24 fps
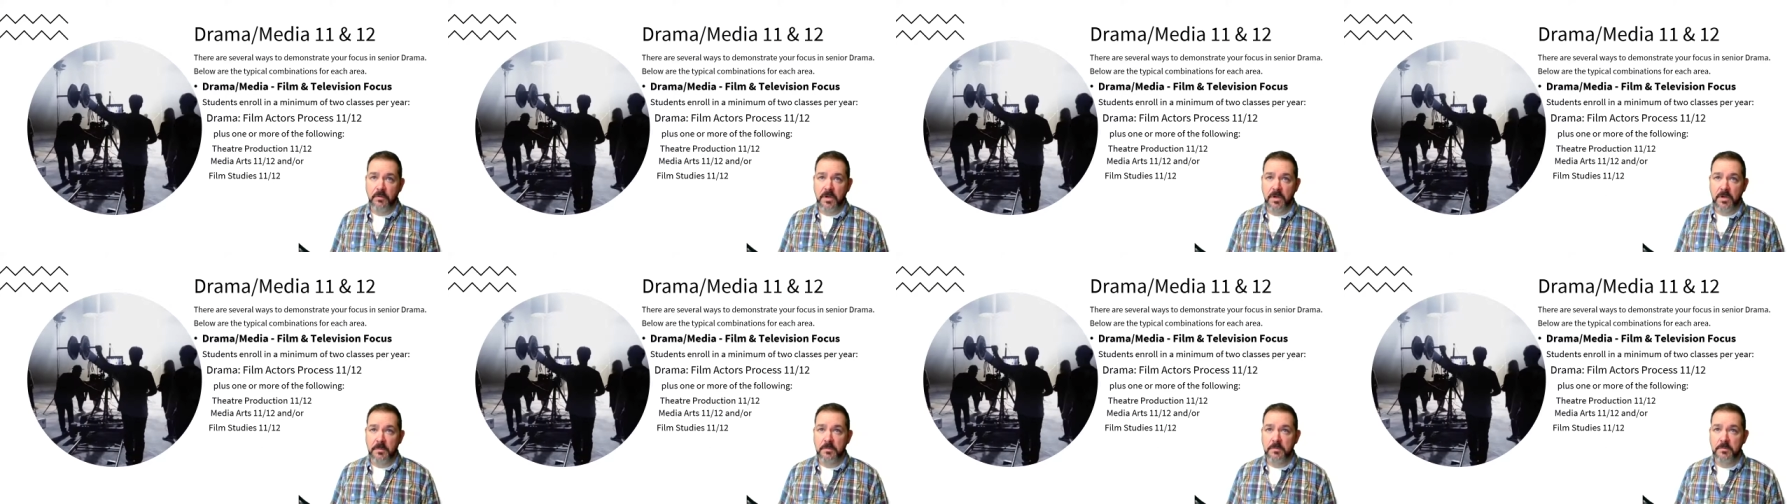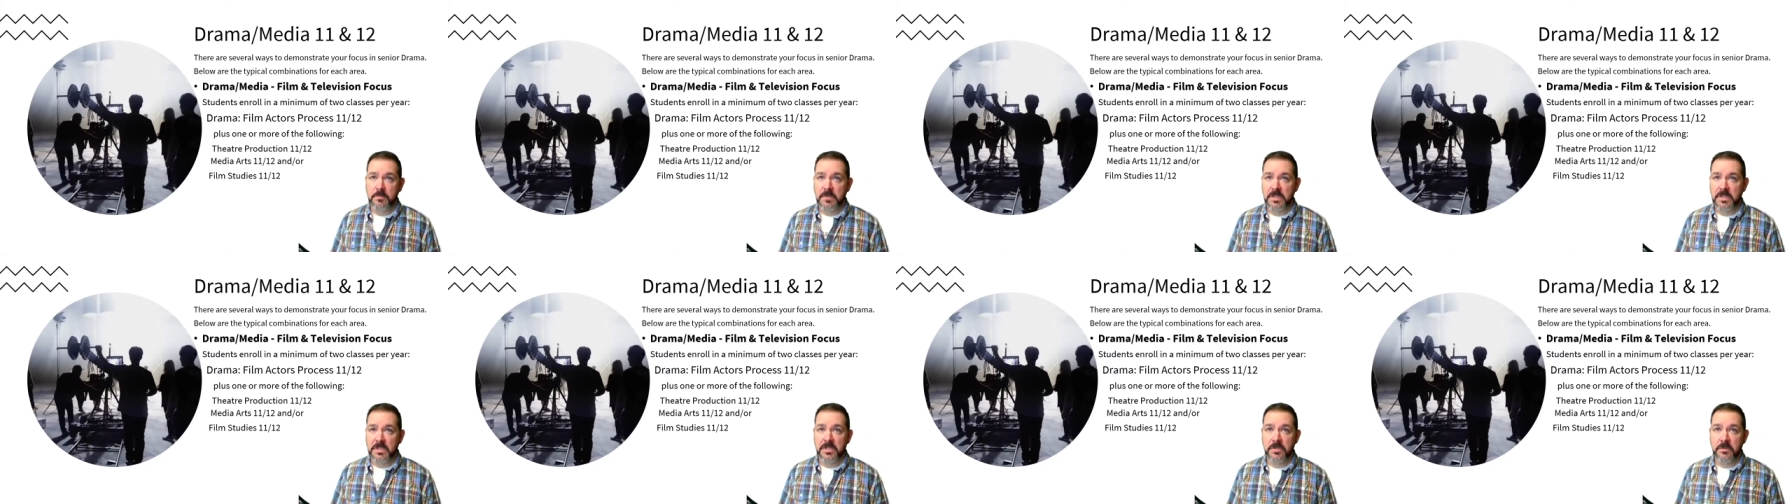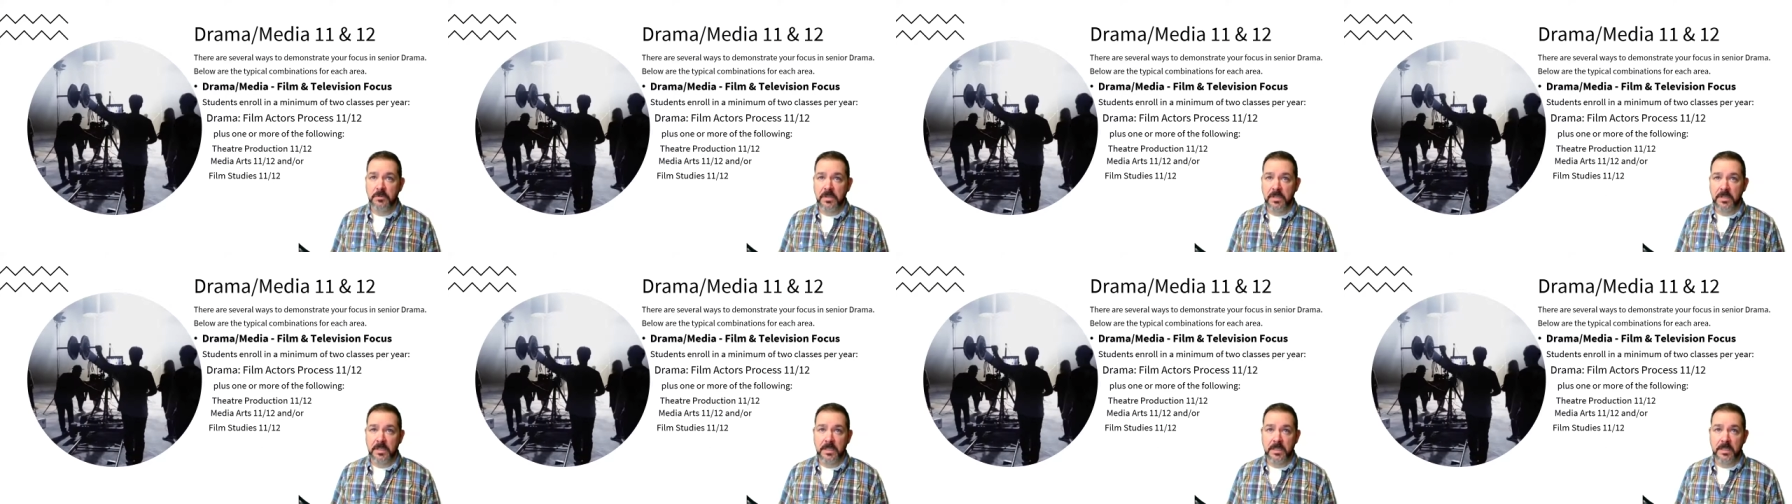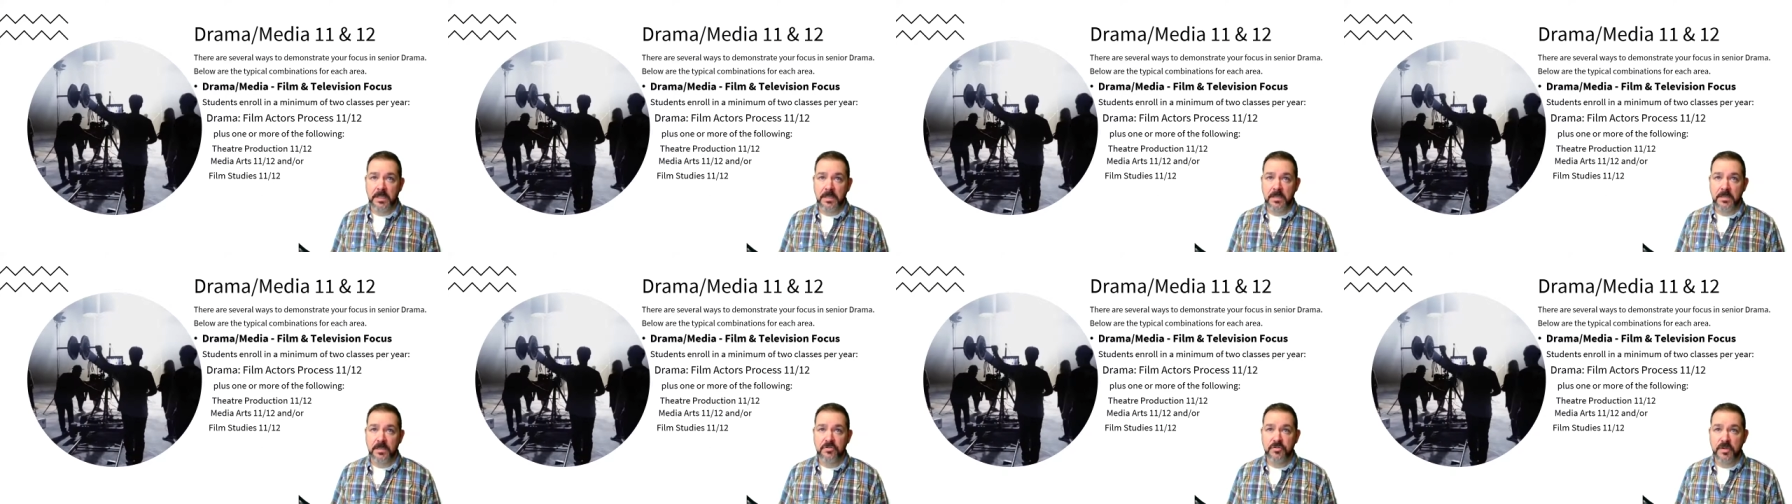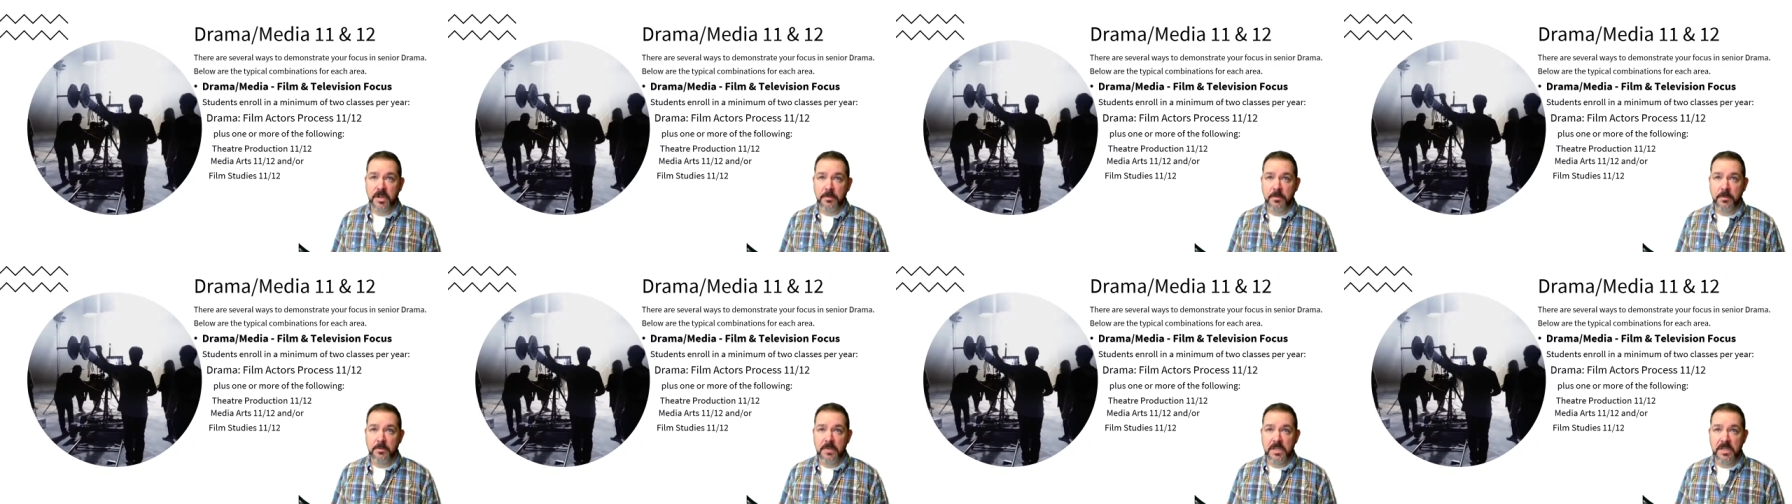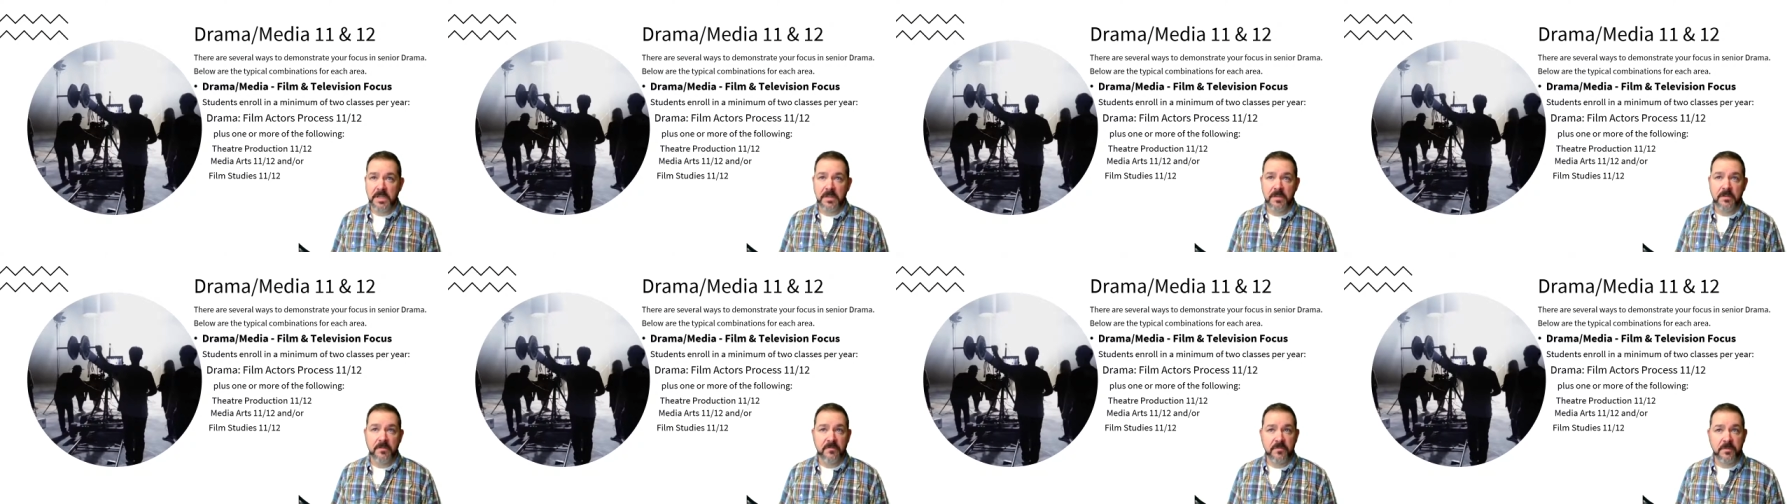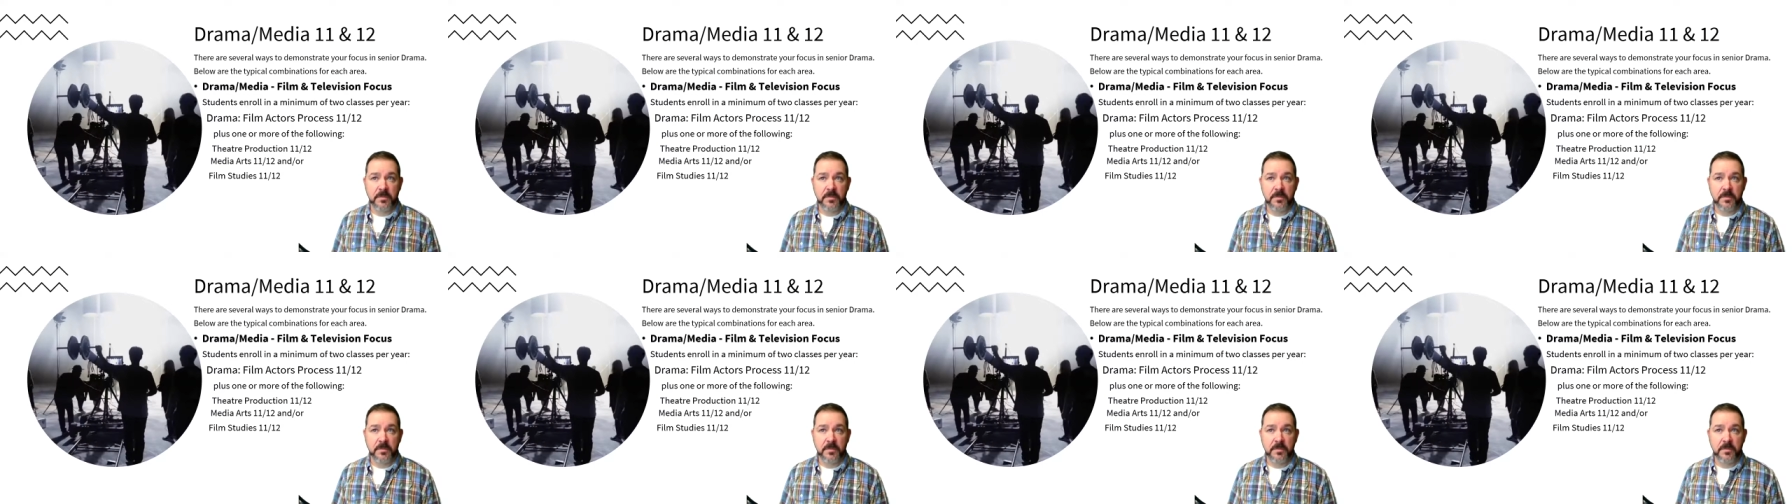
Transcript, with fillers: want to be doing the drama media,